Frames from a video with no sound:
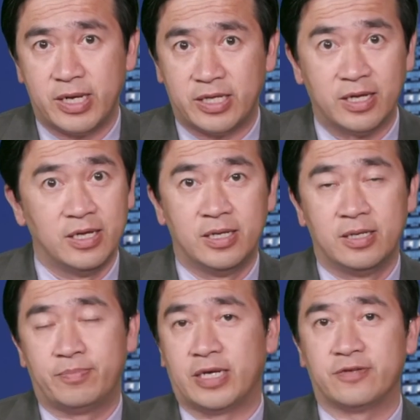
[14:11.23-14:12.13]
money,
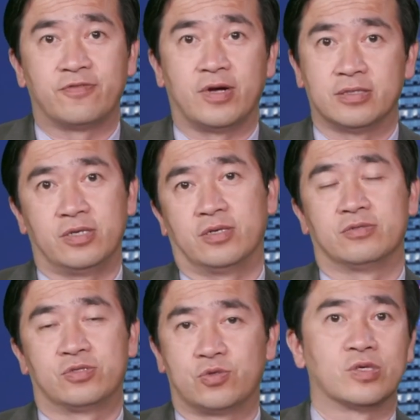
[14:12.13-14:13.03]
buying from
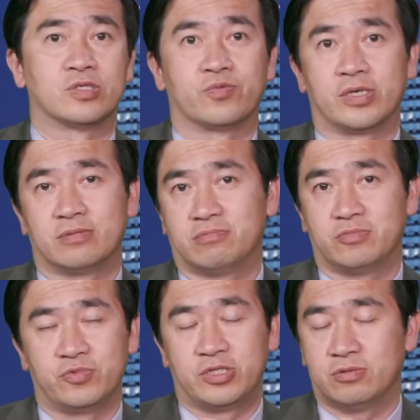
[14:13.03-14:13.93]
stores
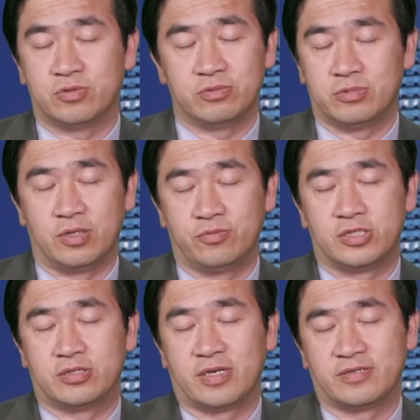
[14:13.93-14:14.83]
which
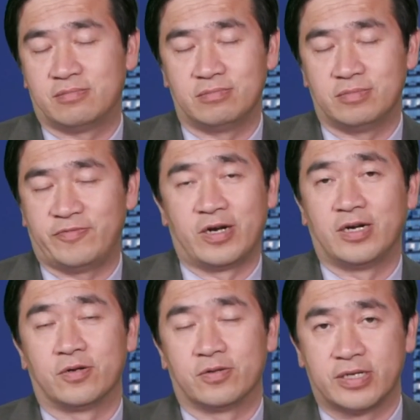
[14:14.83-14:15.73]
has very
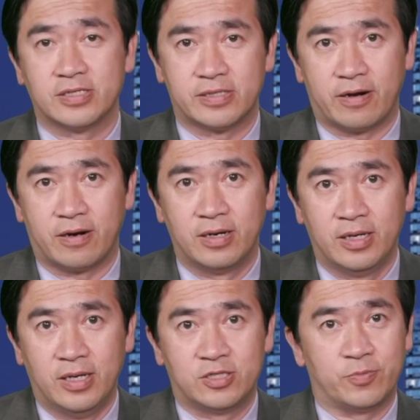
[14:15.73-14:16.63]
little things there.
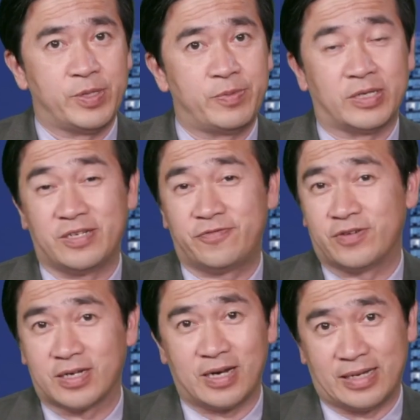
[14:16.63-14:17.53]
So people are
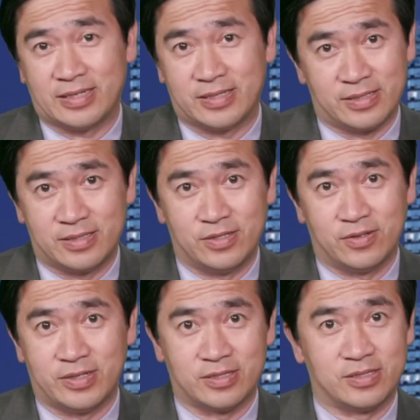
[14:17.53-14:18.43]
different classes.
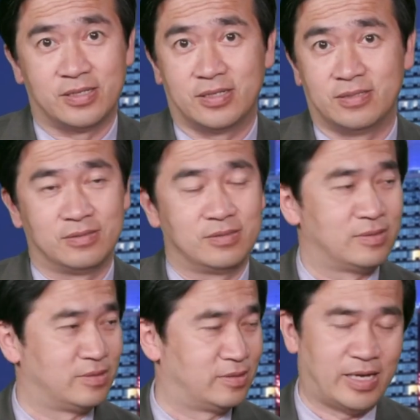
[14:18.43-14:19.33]
There's
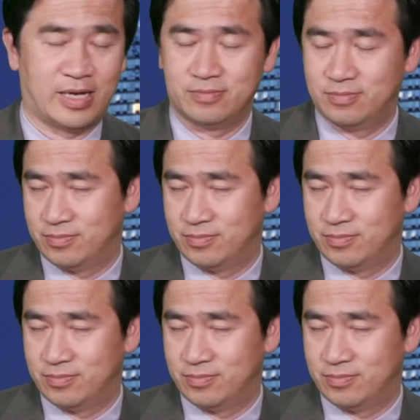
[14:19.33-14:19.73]
yeah.